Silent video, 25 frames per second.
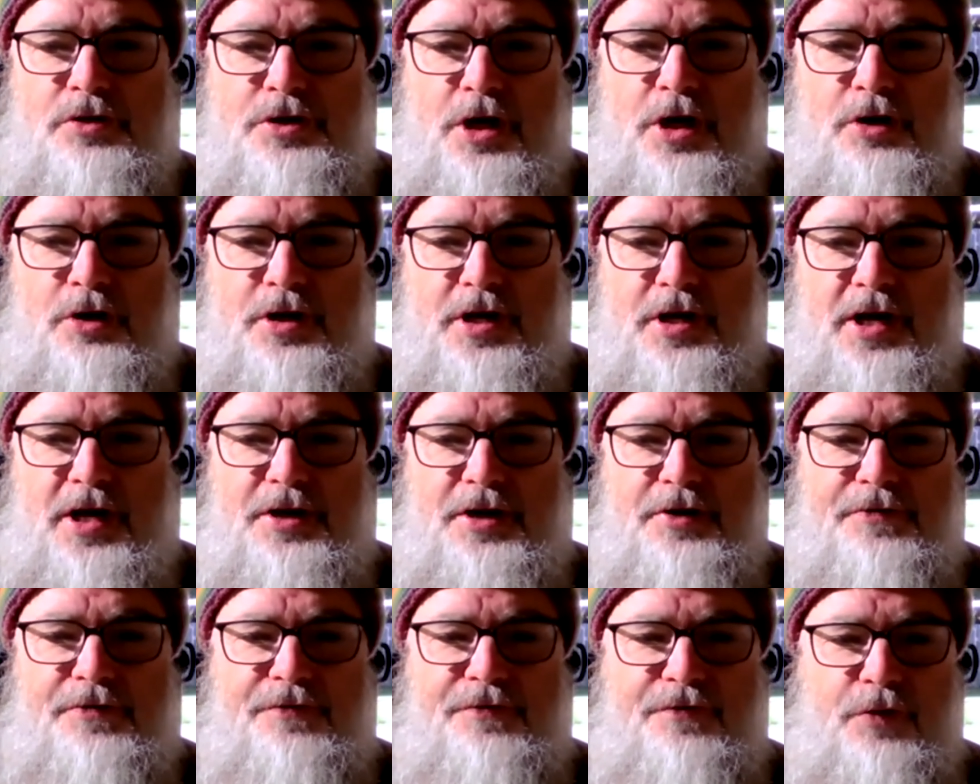It's
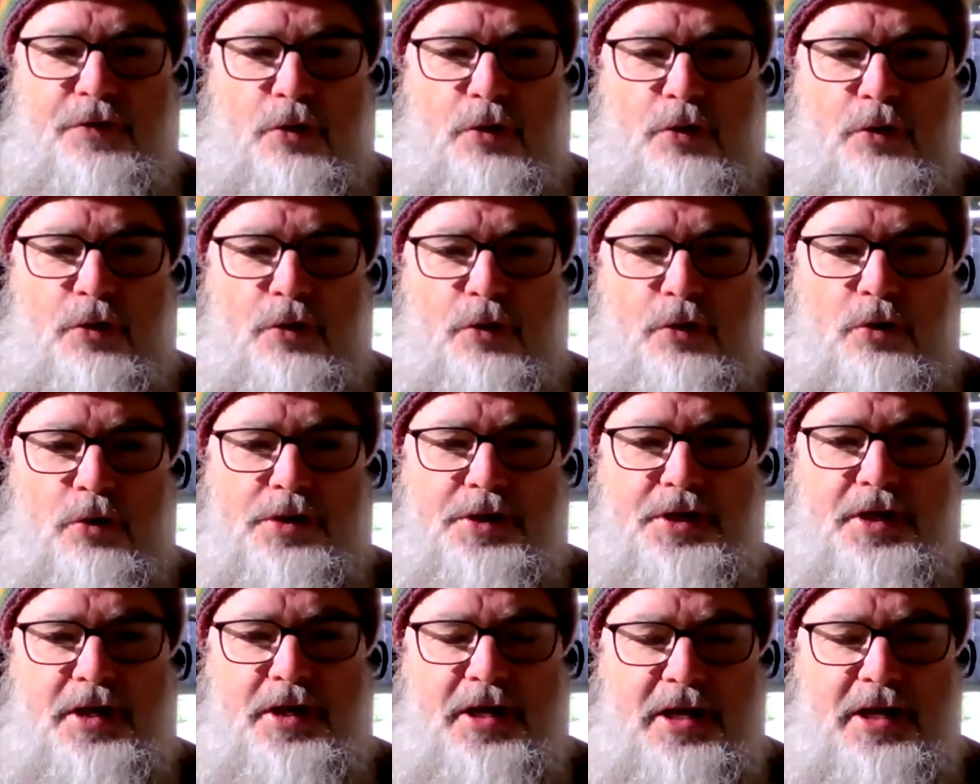okay to fall
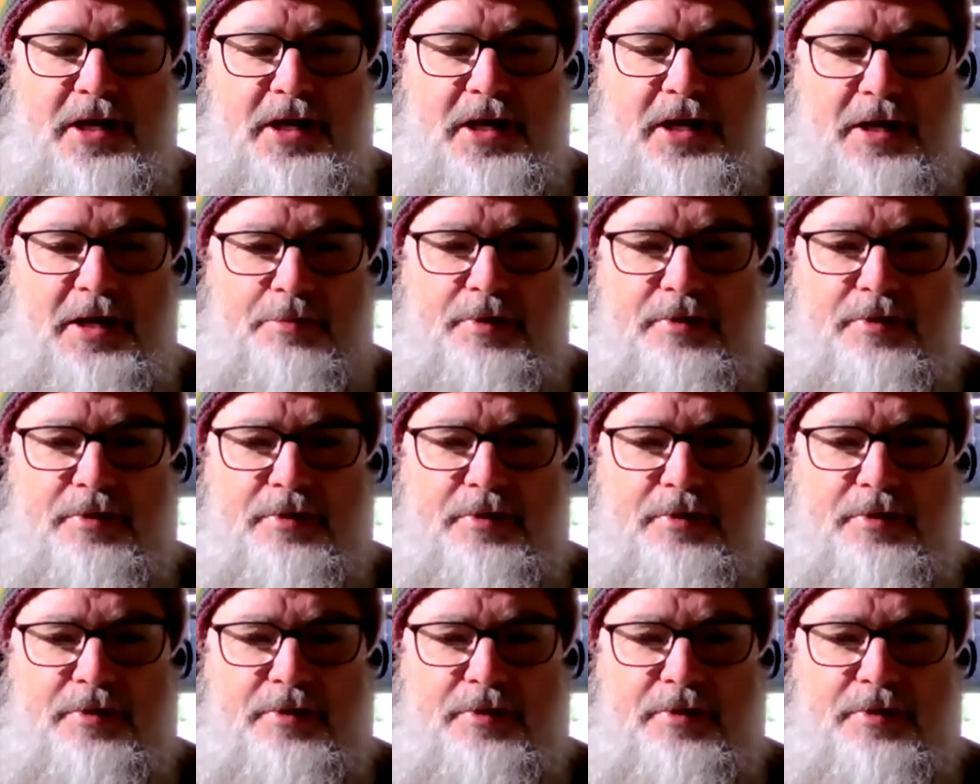in a heap.